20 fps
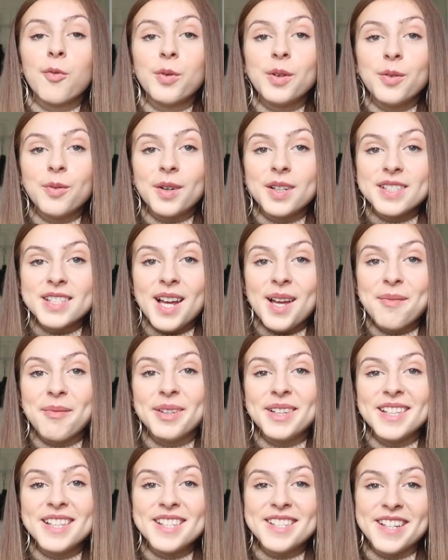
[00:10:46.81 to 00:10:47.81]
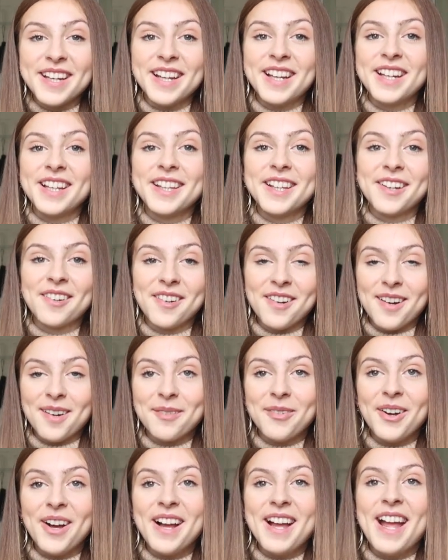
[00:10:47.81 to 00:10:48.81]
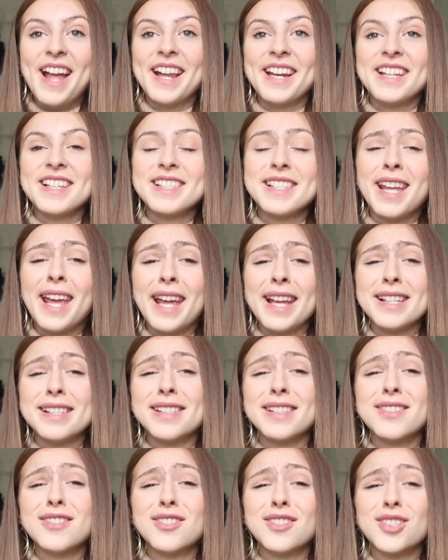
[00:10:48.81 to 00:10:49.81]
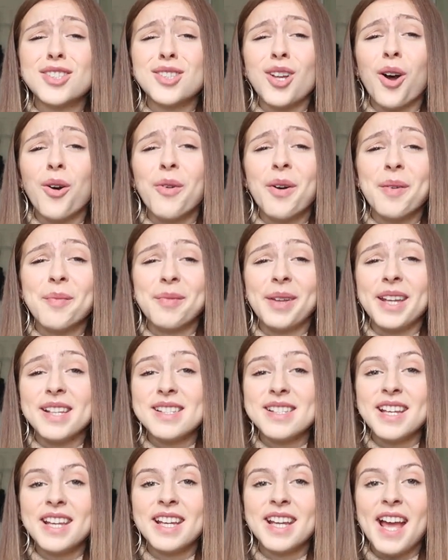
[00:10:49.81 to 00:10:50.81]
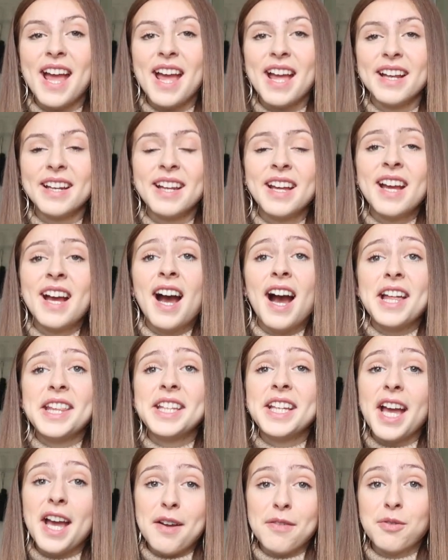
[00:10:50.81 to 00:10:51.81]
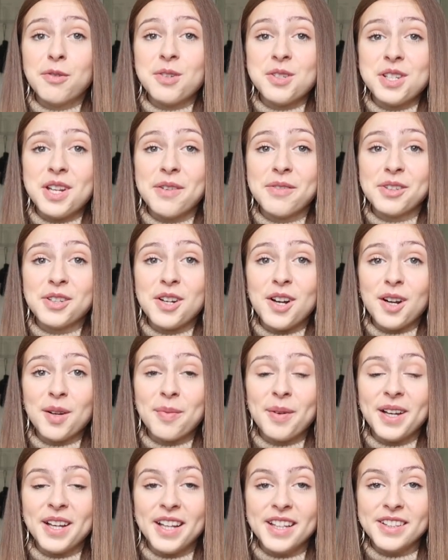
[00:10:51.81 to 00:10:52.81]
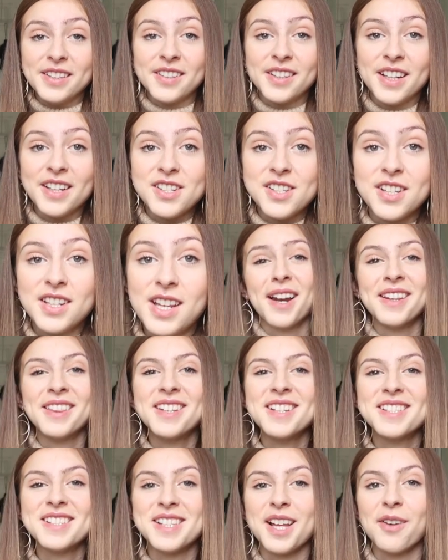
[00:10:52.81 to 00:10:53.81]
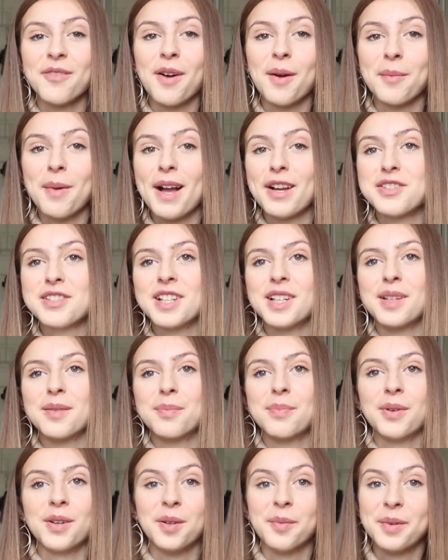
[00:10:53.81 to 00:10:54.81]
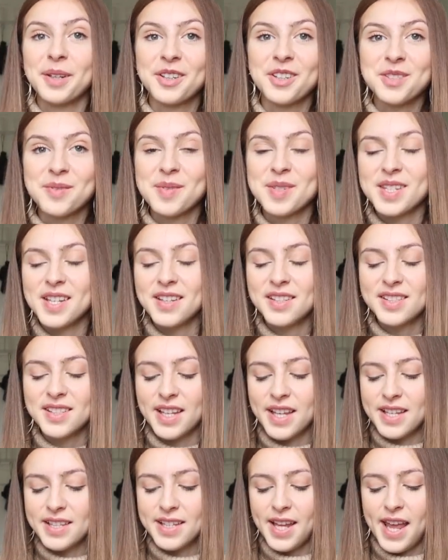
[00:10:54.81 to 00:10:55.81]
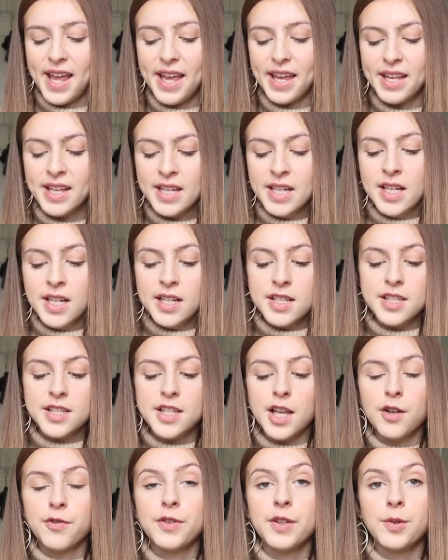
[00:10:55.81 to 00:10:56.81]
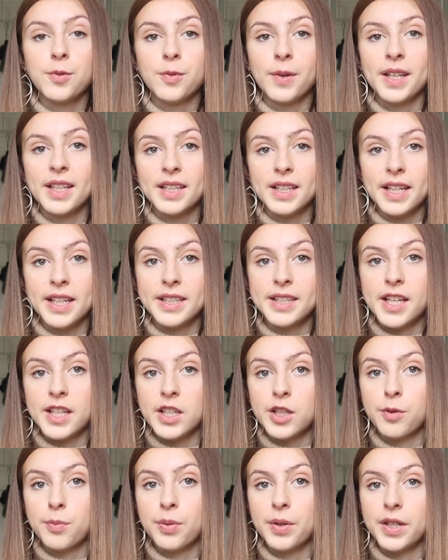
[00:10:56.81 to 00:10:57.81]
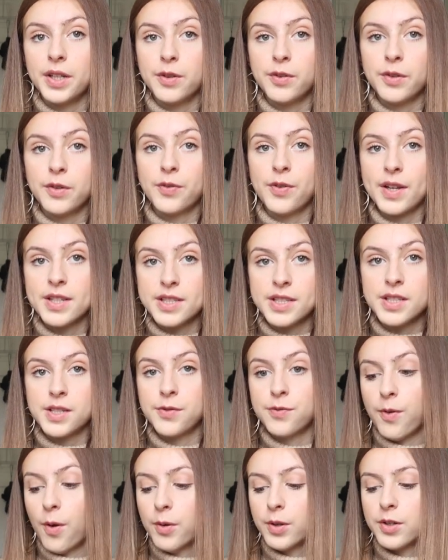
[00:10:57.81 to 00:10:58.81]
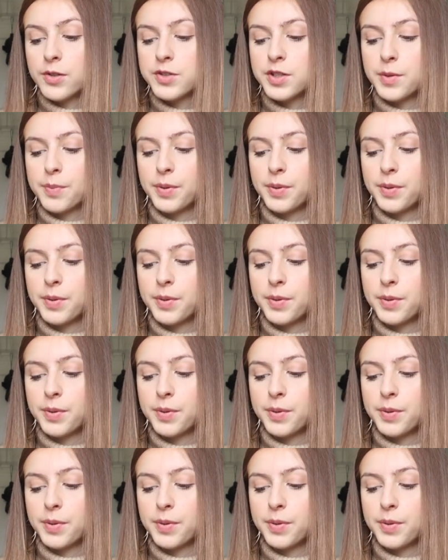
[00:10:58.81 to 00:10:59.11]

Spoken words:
We one time made this chicken in the crock pot and it tasted so amazing, and I think everyone should have a crock pot in their kitchen. A lot of the stuff I'm actually gonna put on my Christmas list is a selfie ring light that you put if your friends into photos.